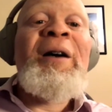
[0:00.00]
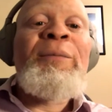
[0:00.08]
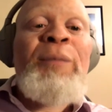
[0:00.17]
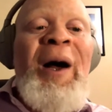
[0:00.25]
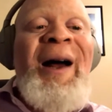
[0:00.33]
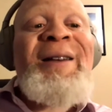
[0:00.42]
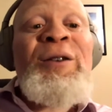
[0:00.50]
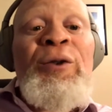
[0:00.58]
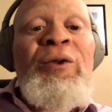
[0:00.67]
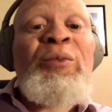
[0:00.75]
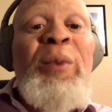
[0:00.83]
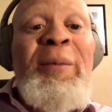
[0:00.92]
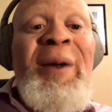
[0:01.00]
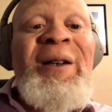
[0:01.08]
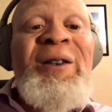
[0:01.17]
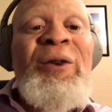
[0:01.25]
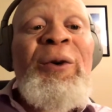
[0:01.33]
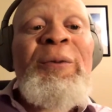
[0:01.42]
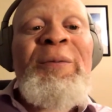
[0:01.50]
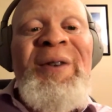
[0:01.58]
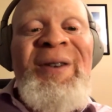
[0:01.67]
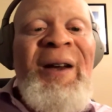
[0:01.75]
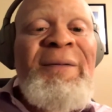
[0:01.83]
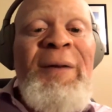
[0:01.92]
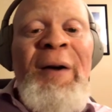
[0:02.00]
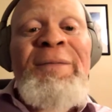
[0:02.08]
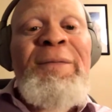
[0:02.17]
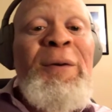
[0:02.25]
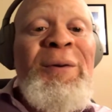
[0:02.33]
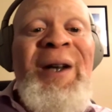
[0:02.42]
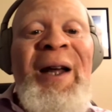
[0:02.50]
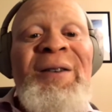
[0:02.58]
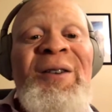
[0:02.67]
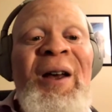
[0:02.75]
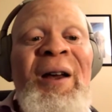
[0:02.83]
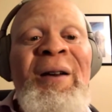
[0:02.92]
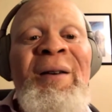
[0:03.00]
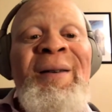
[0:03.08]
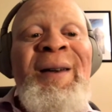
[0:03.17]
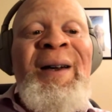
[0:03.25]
but I use memento because I, I feel that's a